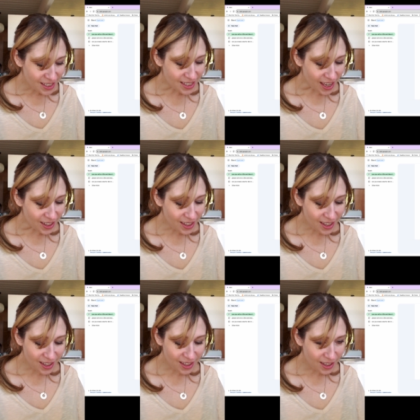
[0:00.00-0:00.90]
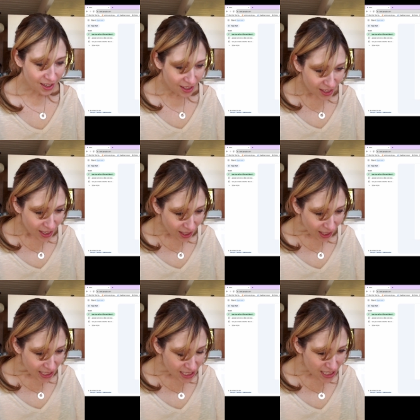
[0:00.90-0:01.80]
Sale,
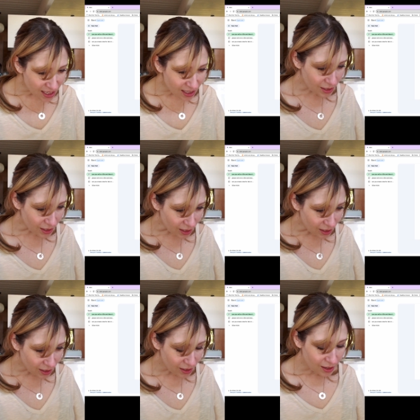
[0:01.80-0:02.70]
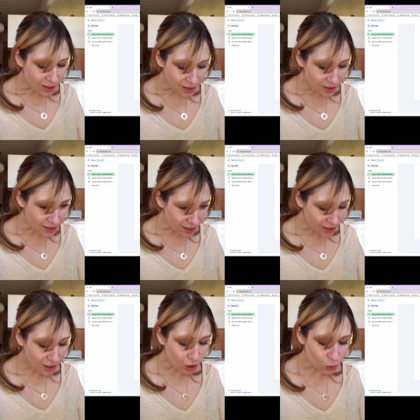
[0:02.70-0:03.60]
and T L C
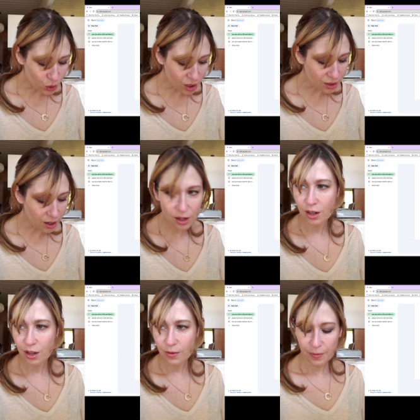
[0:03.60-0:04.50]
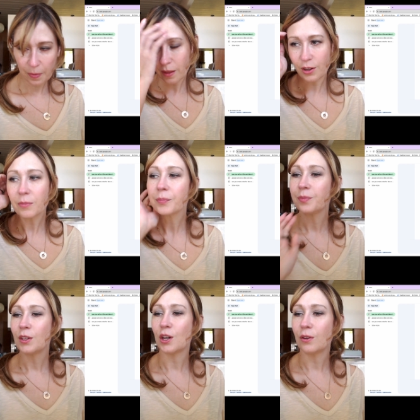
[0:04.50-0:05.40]
Gold Star. Okay,
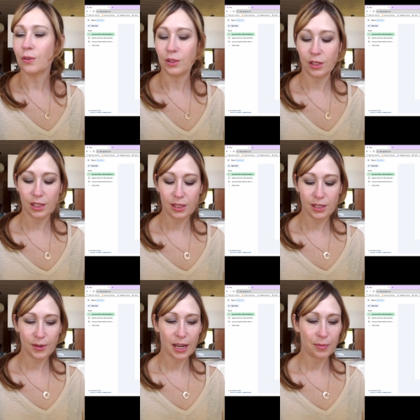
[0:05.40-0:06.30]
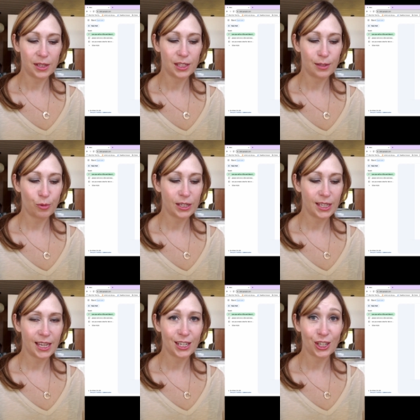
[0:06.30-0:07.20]
so let's see what happens.
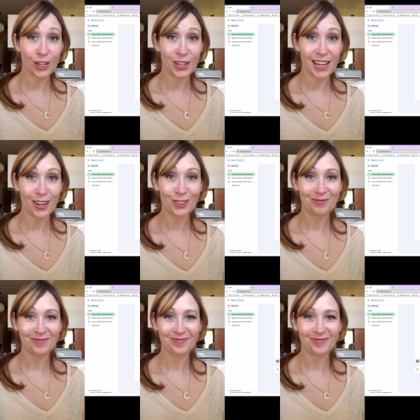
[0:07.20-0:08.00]
Pressing enter now.